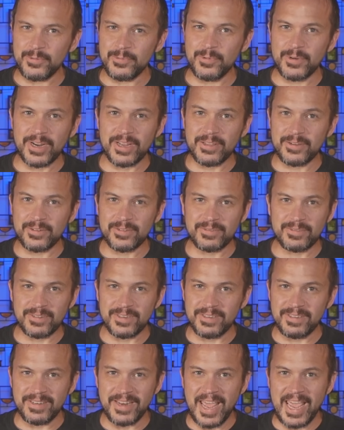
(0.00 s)
What other
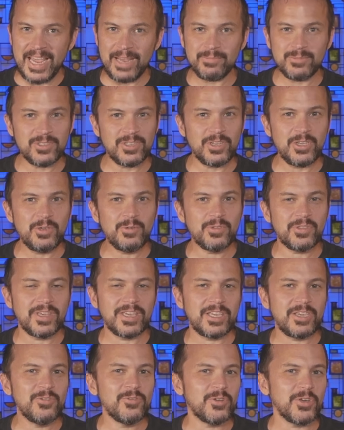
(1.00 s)
names do you
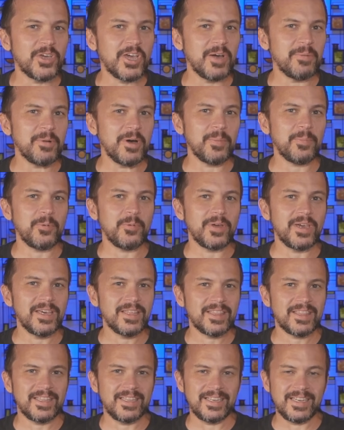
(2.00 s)
think you can come up
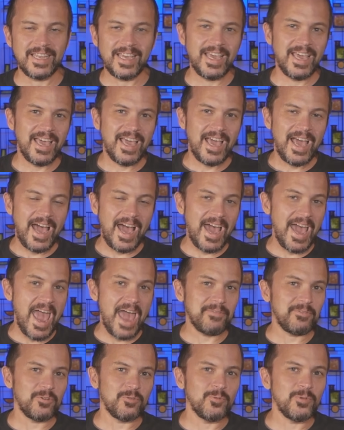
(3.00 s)
with? And I
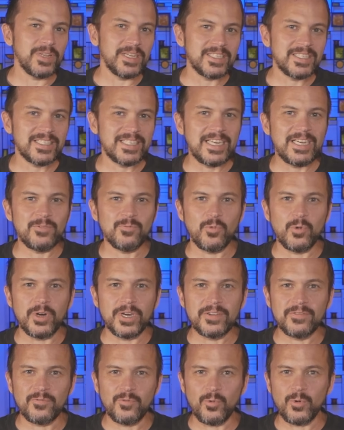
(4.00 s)
haven't really seen
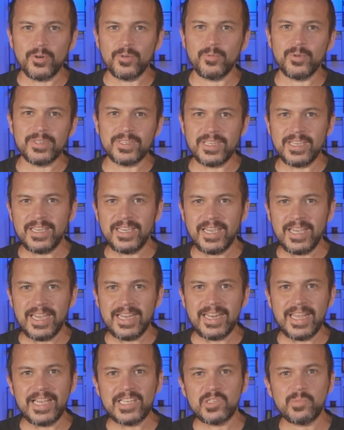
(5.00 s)
one for what the
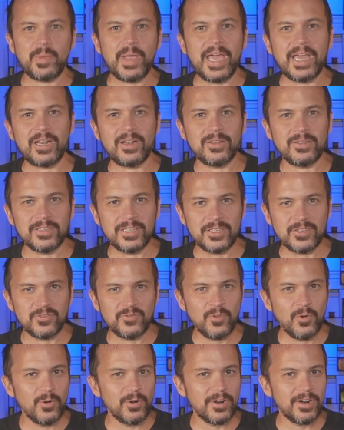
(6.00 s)
NS panel is
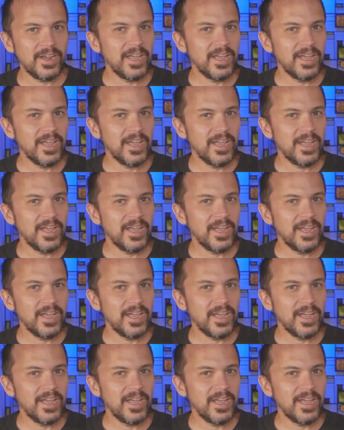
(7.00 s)
for.